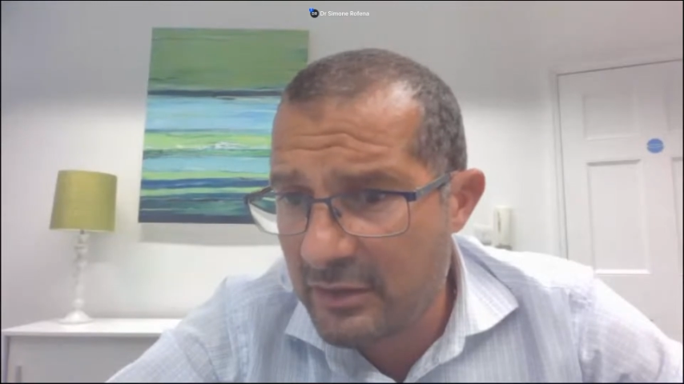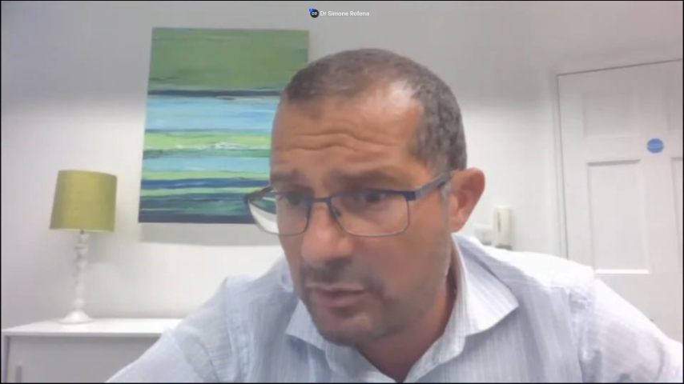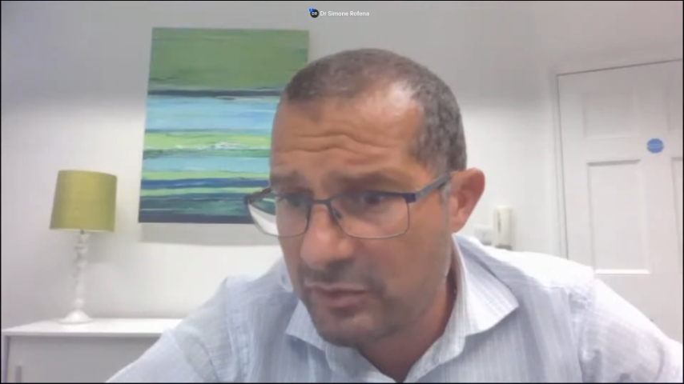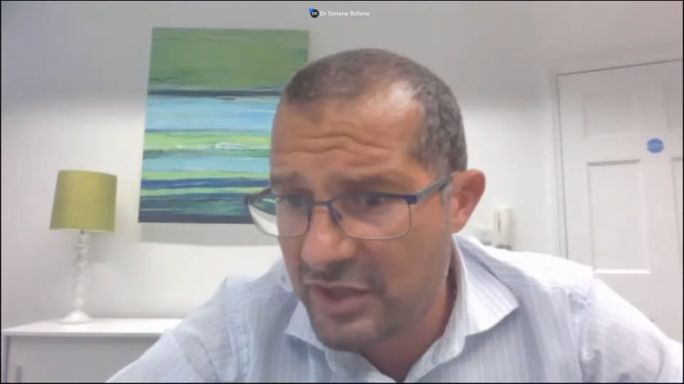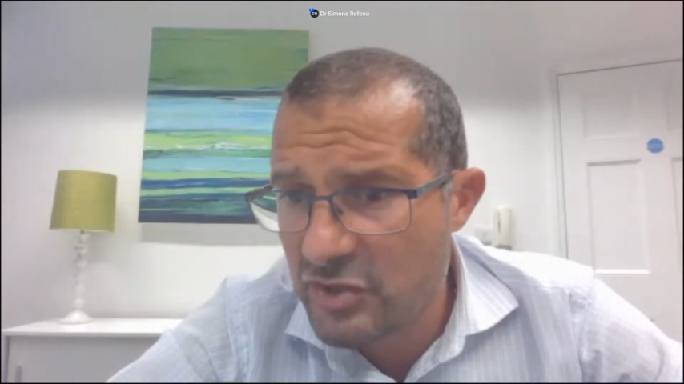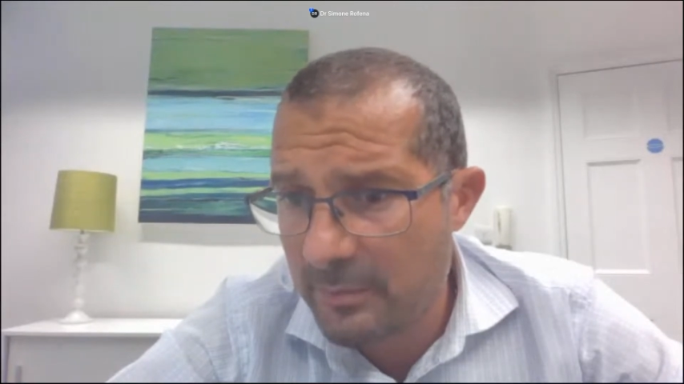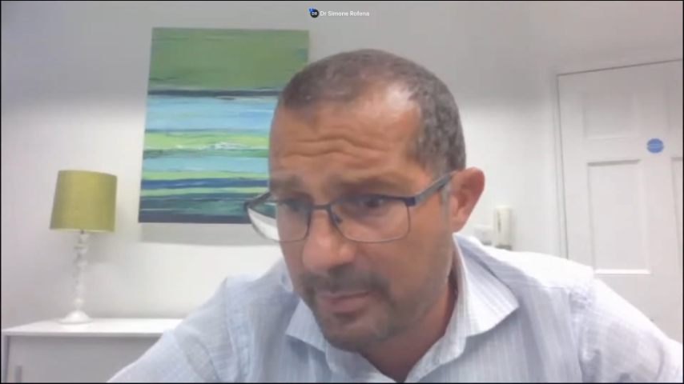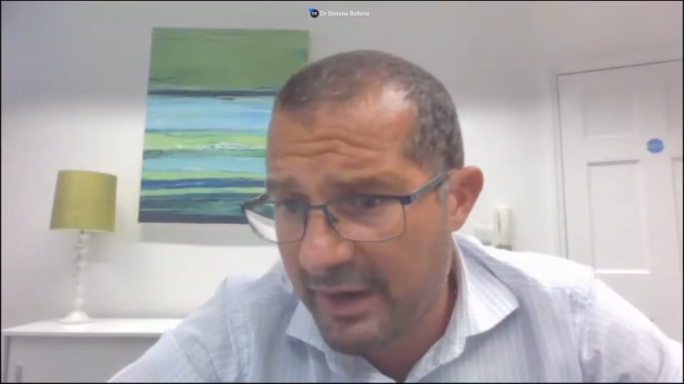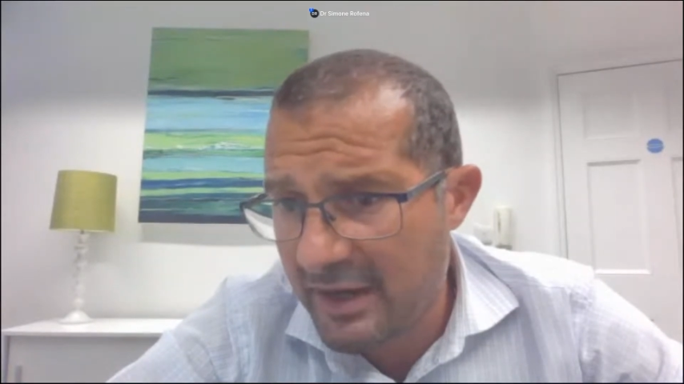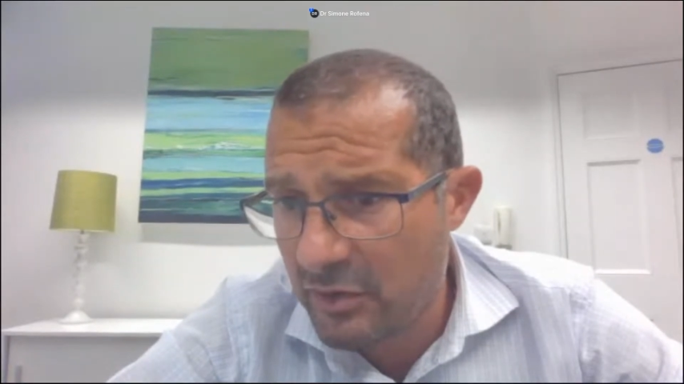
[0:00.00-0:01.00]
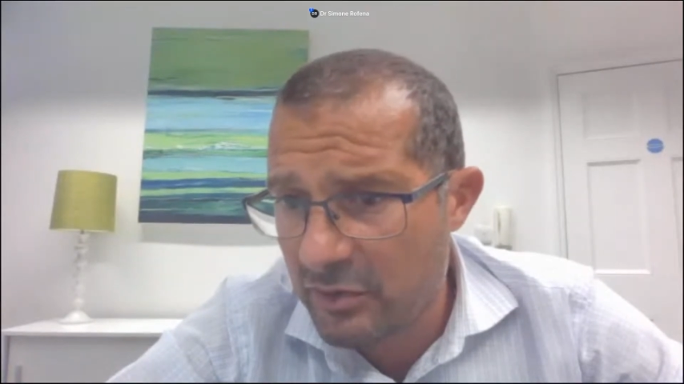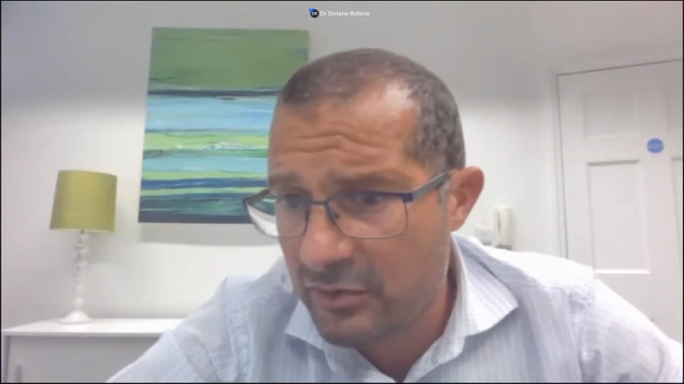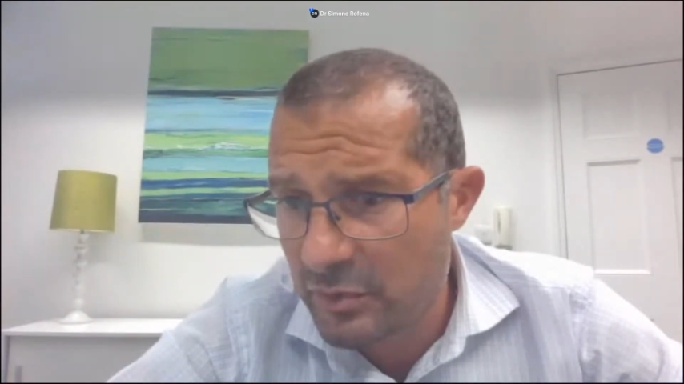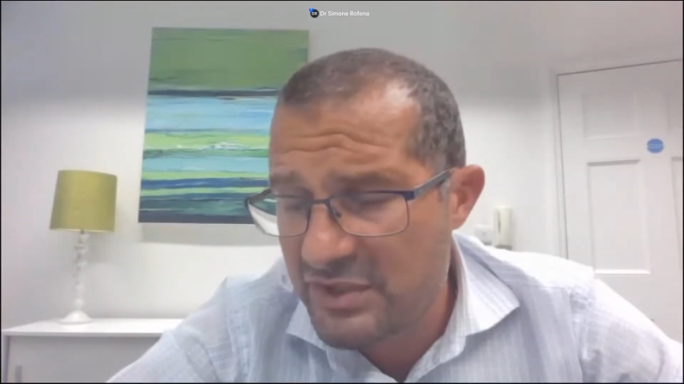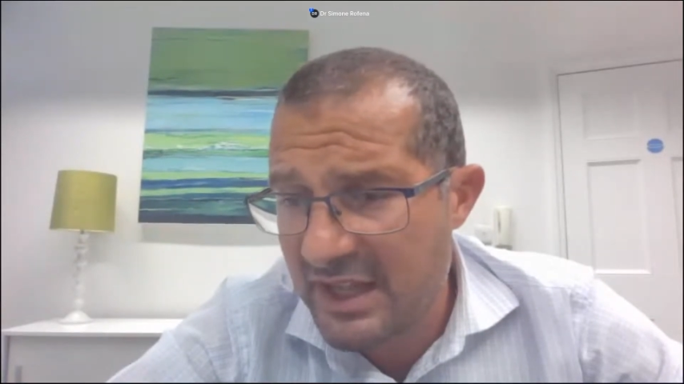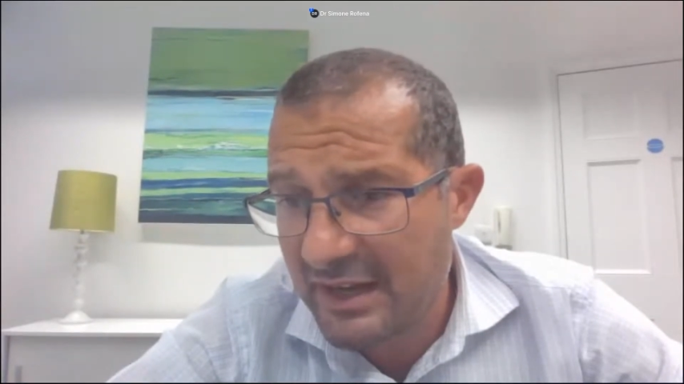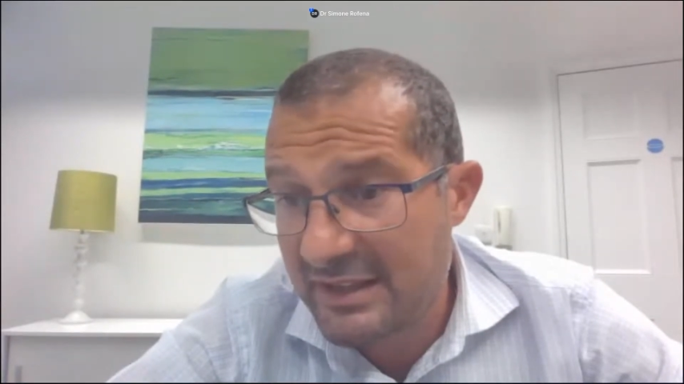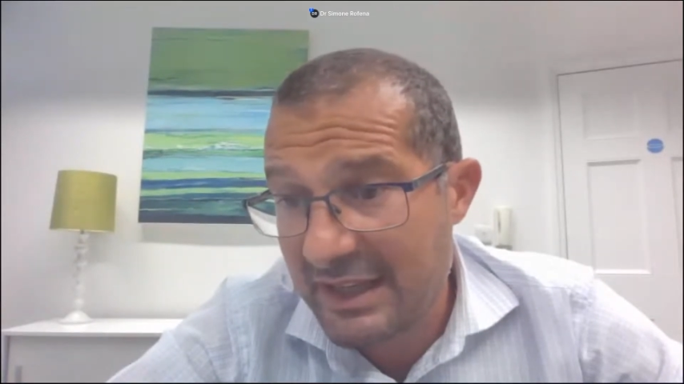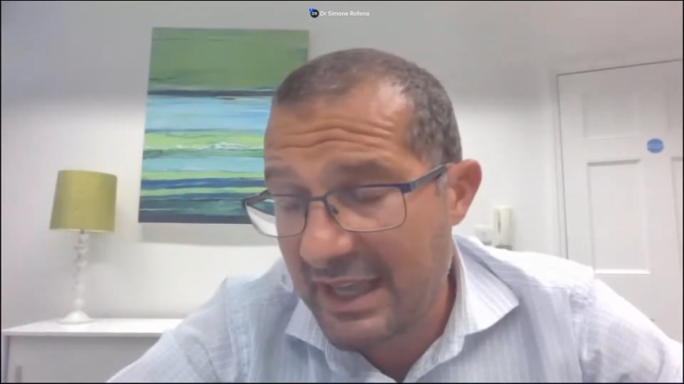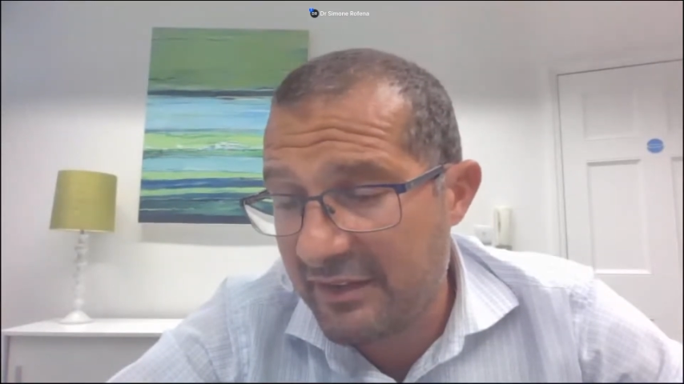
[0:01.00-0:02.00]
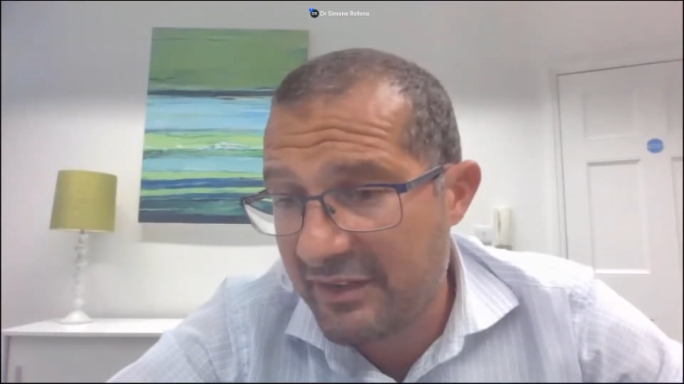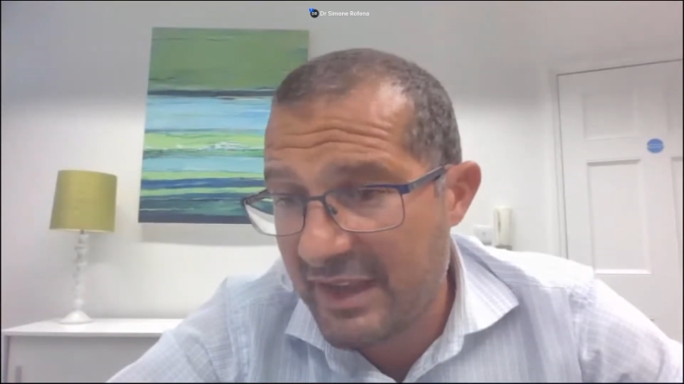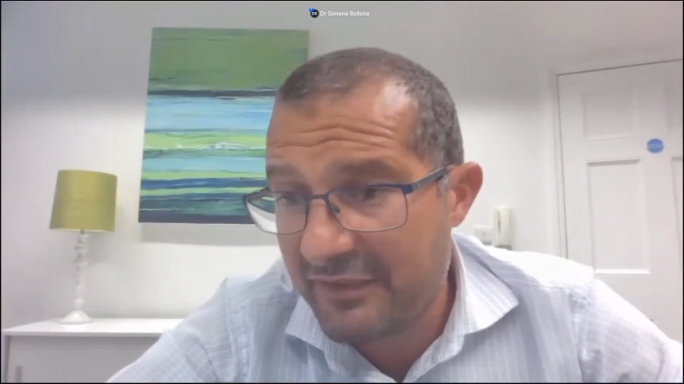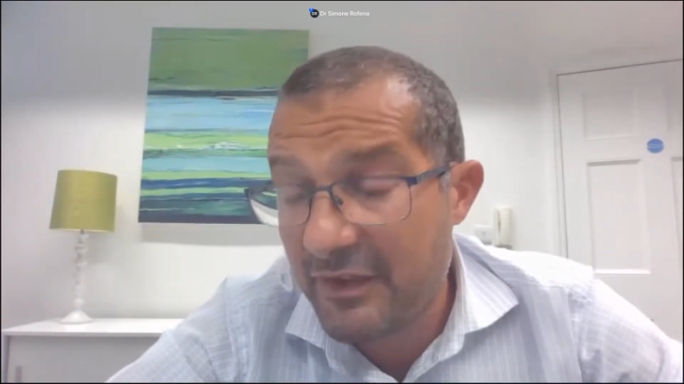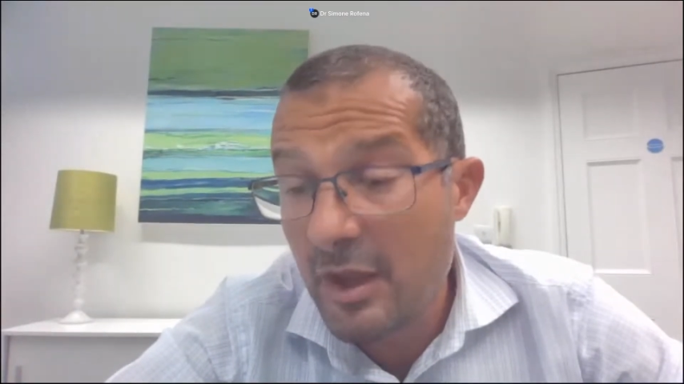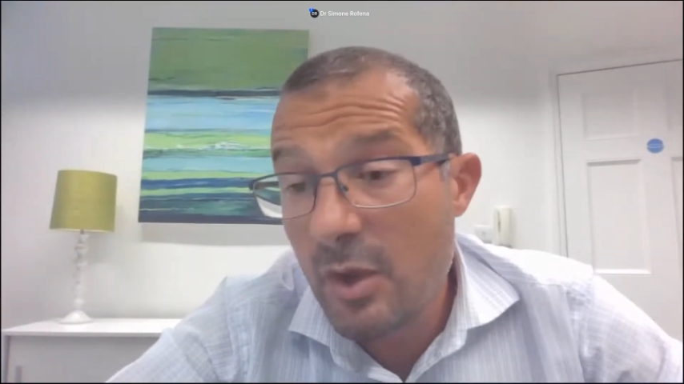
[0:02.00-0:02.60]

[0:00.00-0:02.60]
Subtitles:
and nutrition prior to starting IVF?